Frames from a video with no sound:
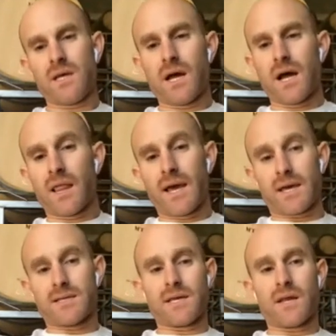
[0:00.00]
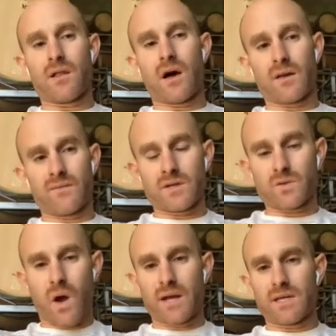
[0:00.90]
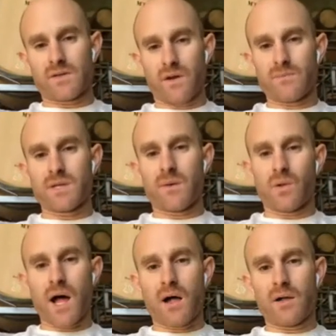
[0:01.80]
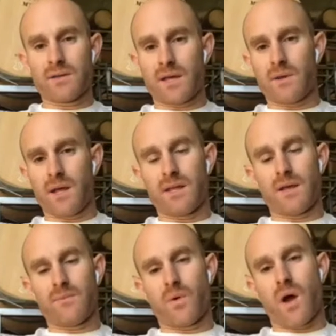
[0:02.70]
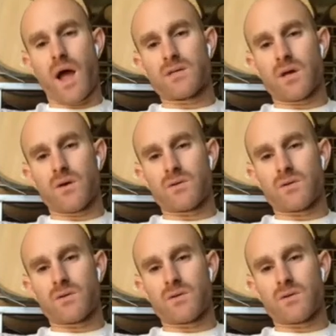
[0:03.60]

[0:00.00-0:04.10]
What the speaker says: Like I said, a lot of this wine is from Double L and then Paraiso.